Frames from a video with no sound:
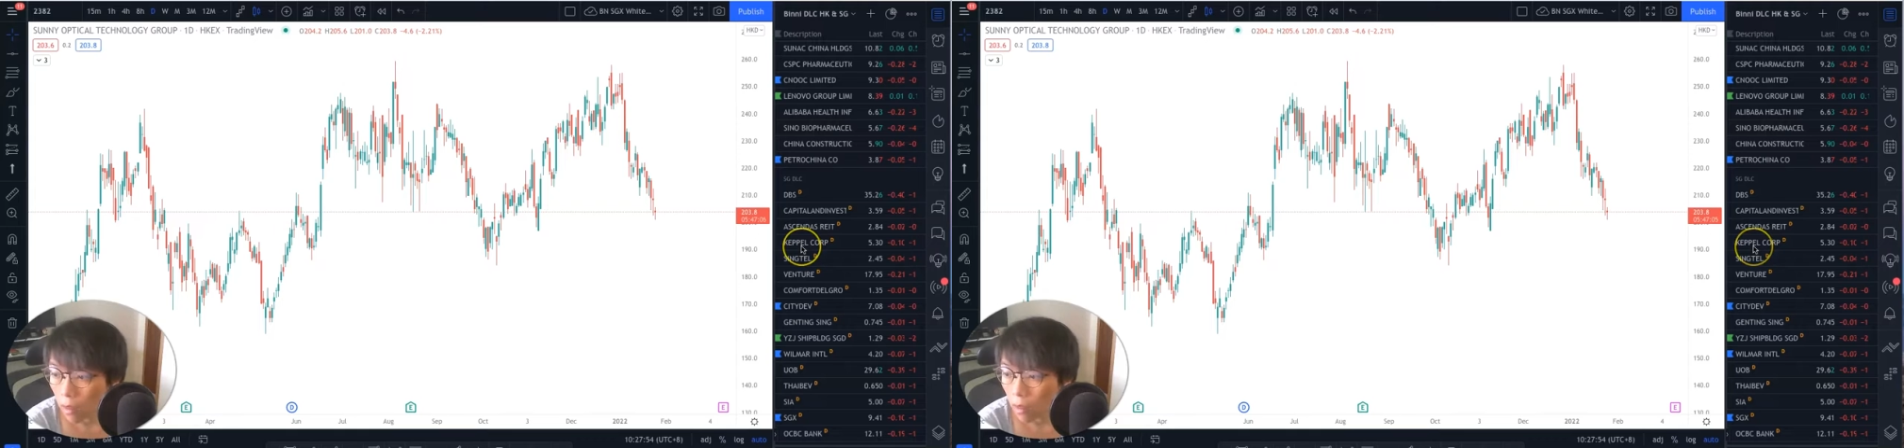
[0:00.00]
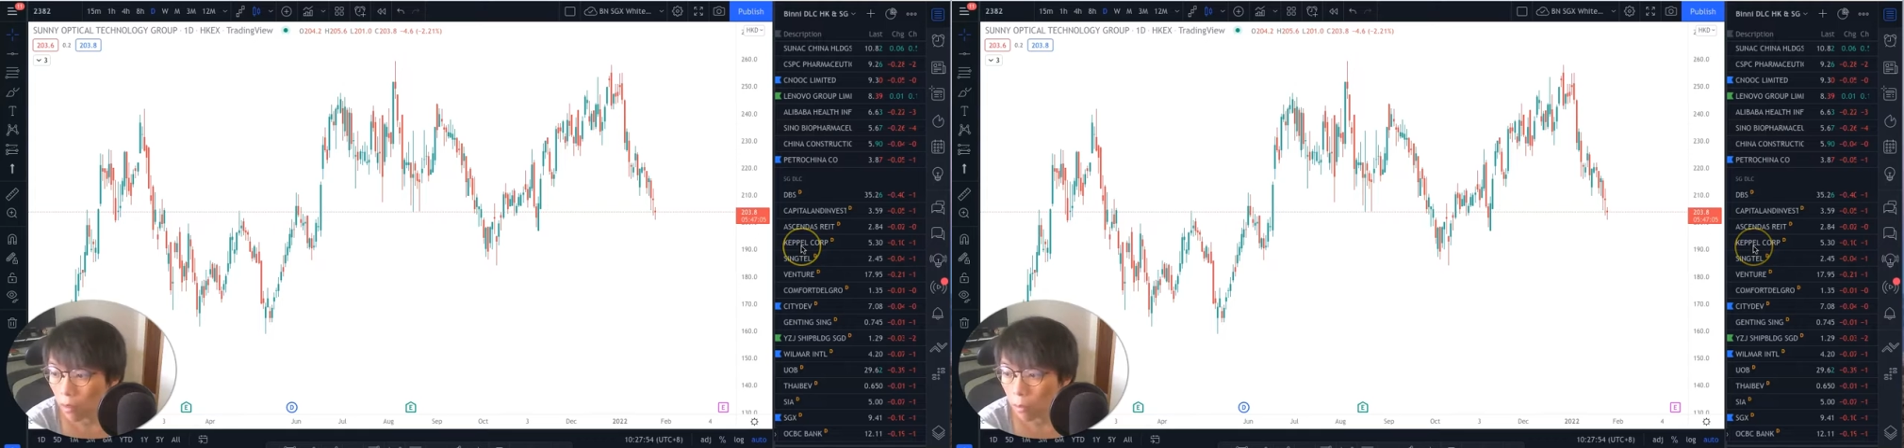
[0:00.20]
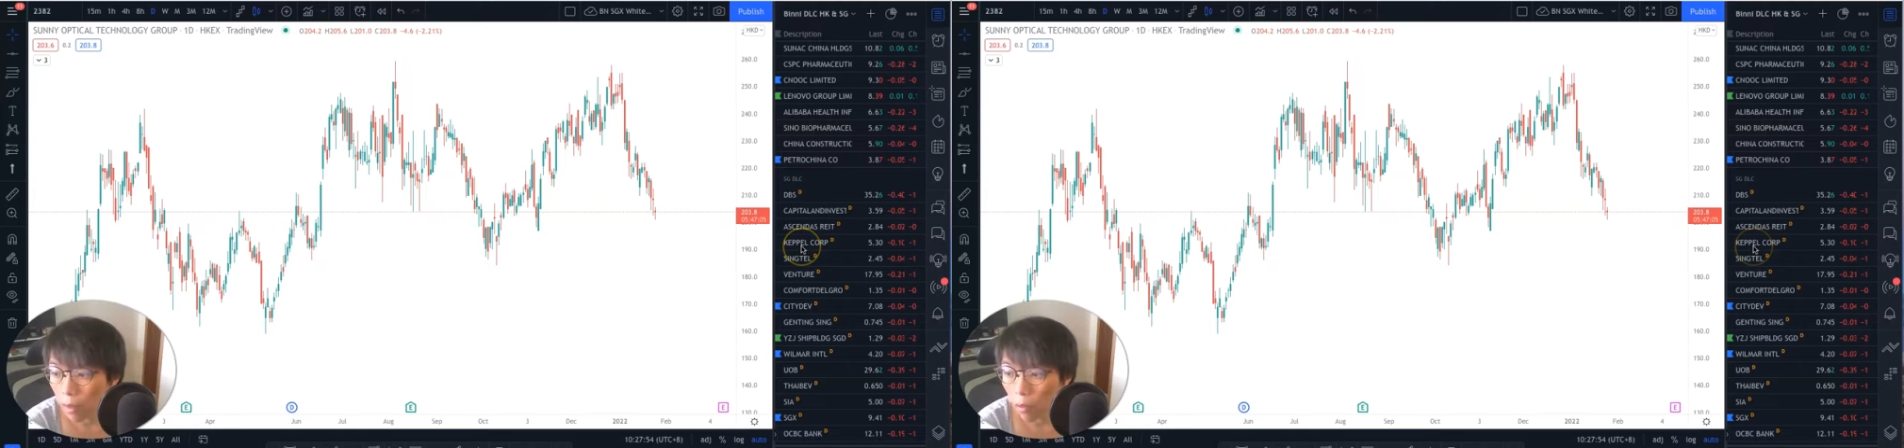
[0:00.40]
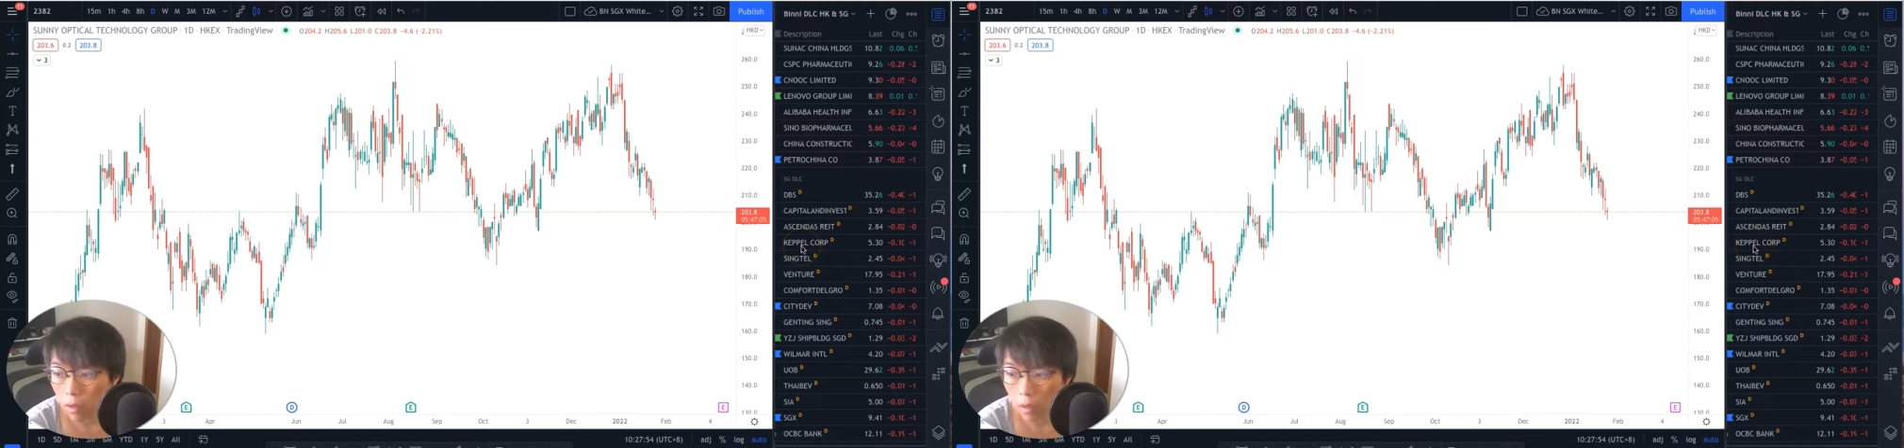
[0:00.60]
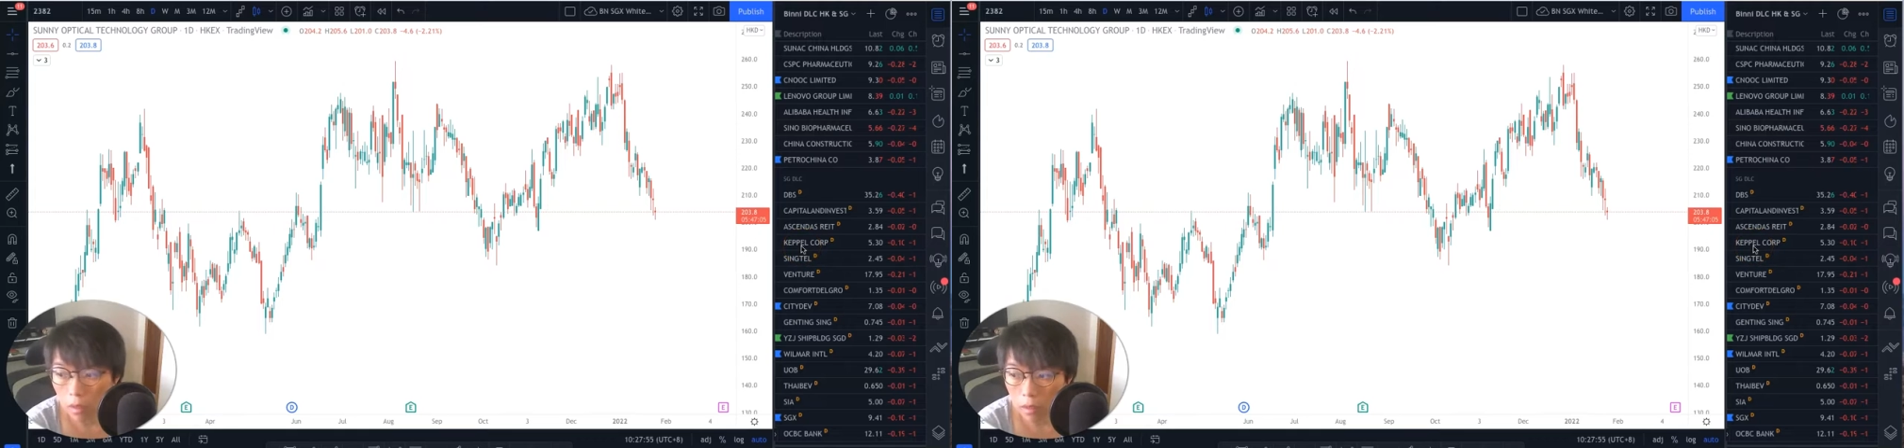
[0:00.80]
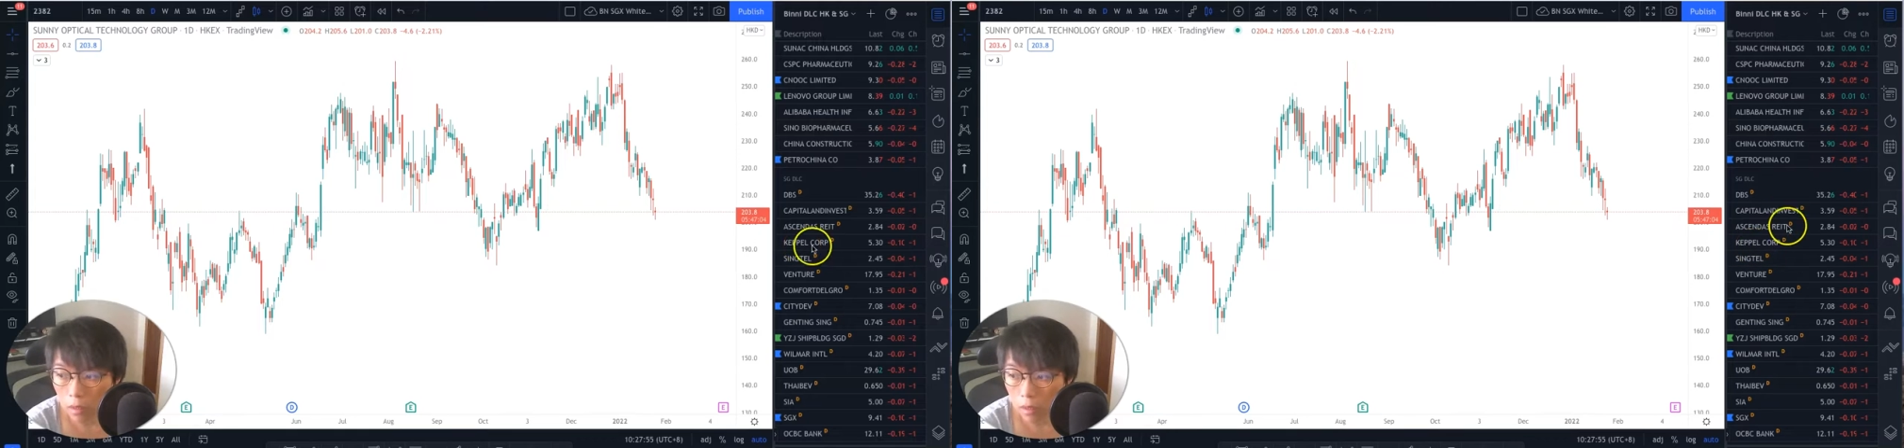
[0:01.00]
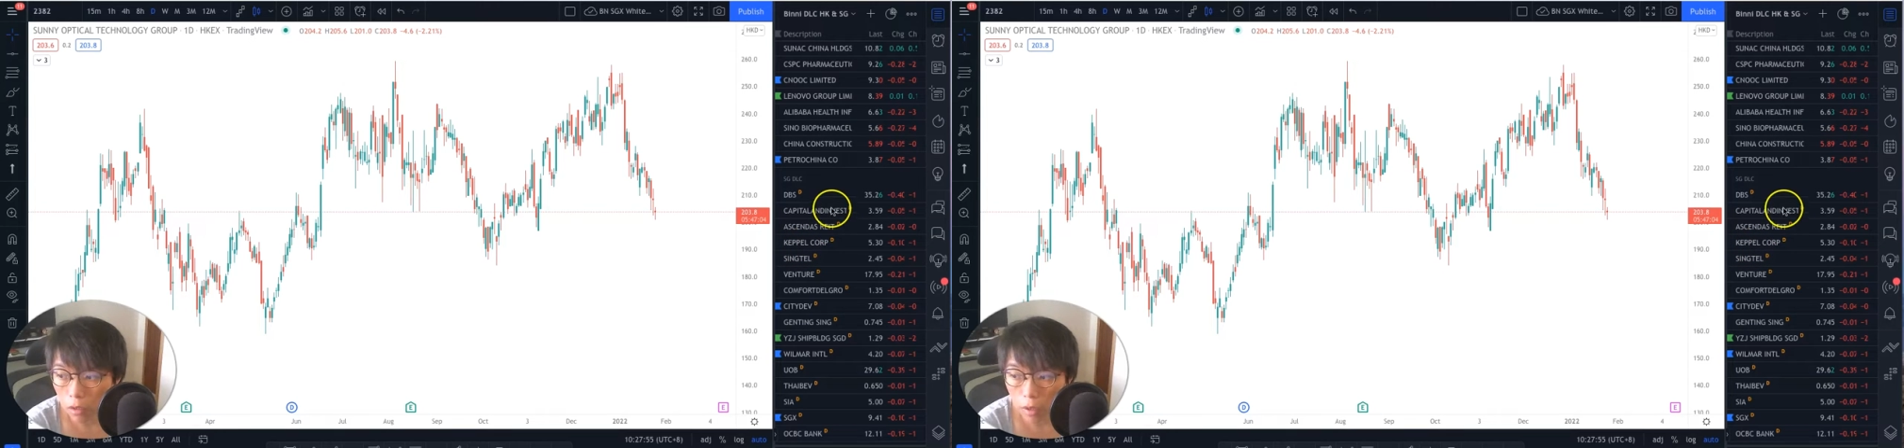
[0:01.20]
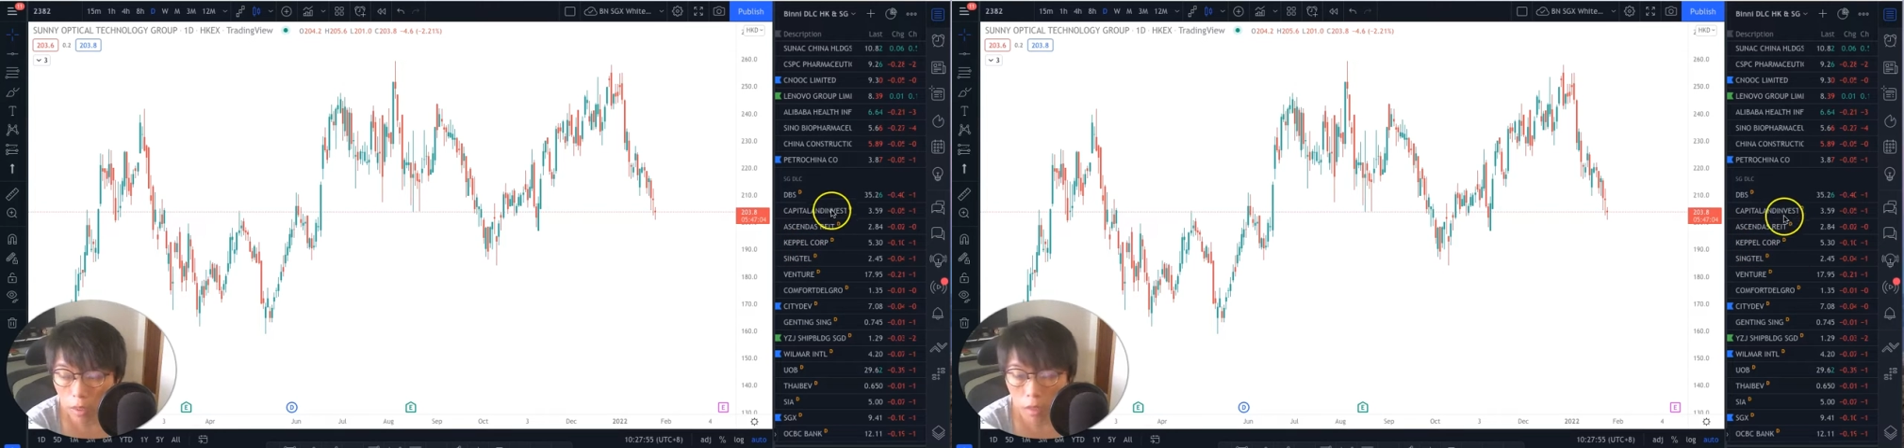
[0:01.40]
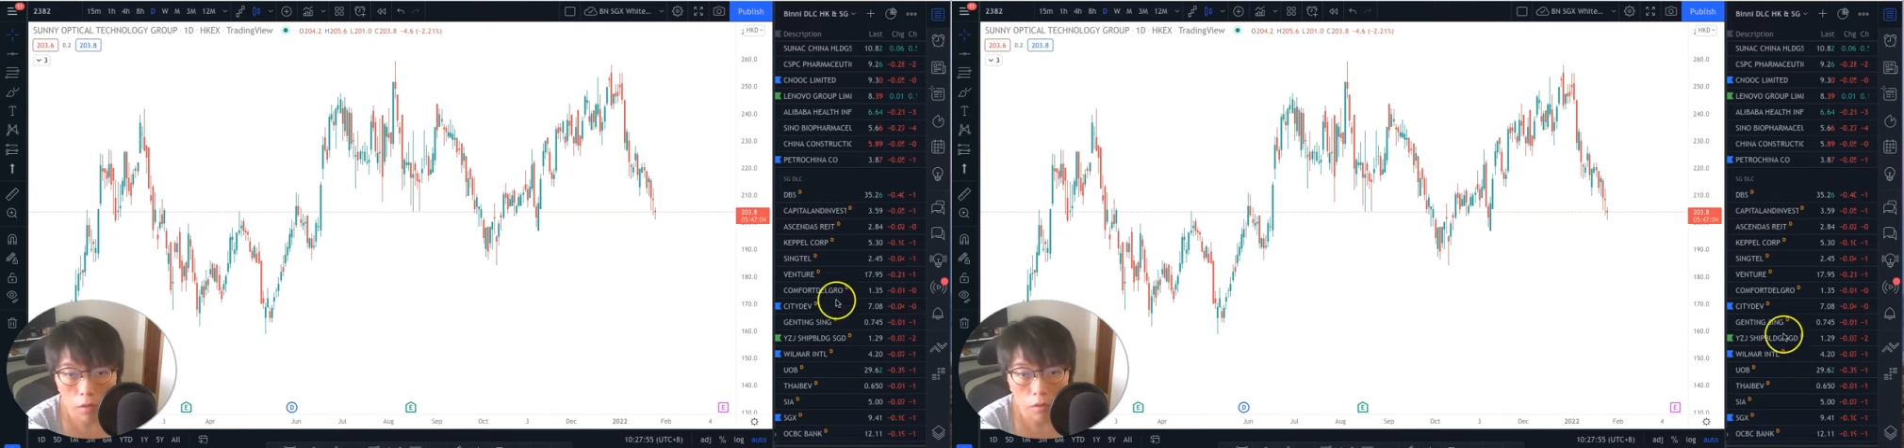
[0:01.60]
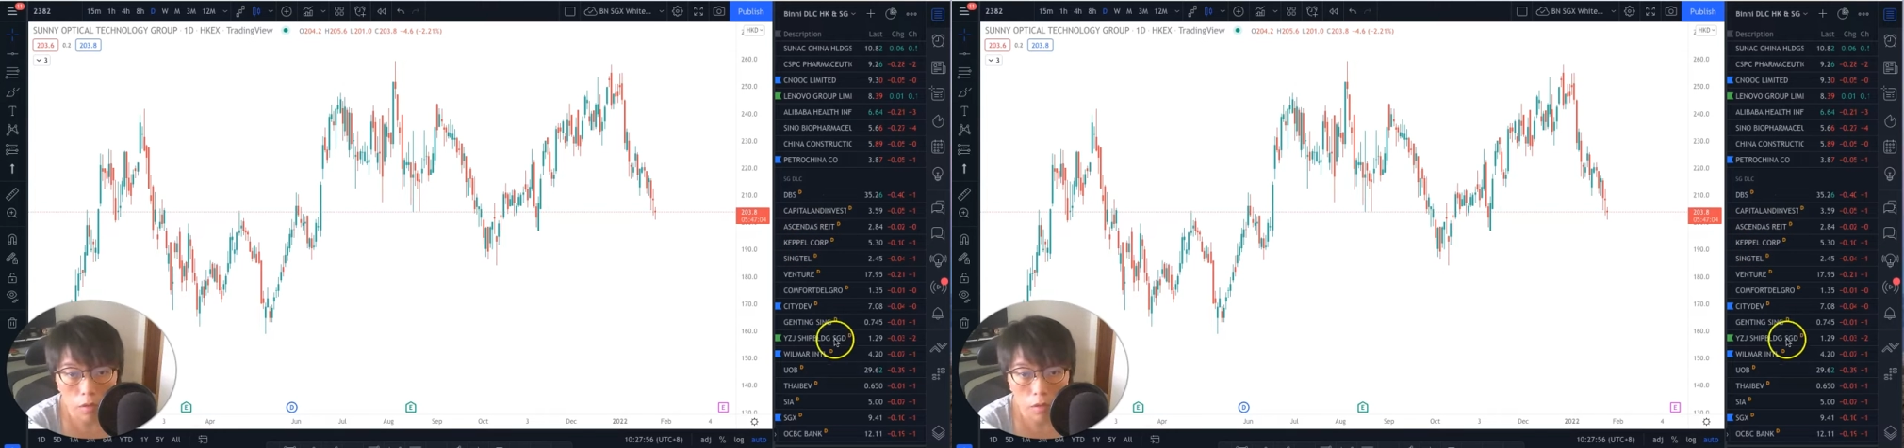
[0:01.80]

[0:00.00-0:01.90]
uh, you might want to consider trading into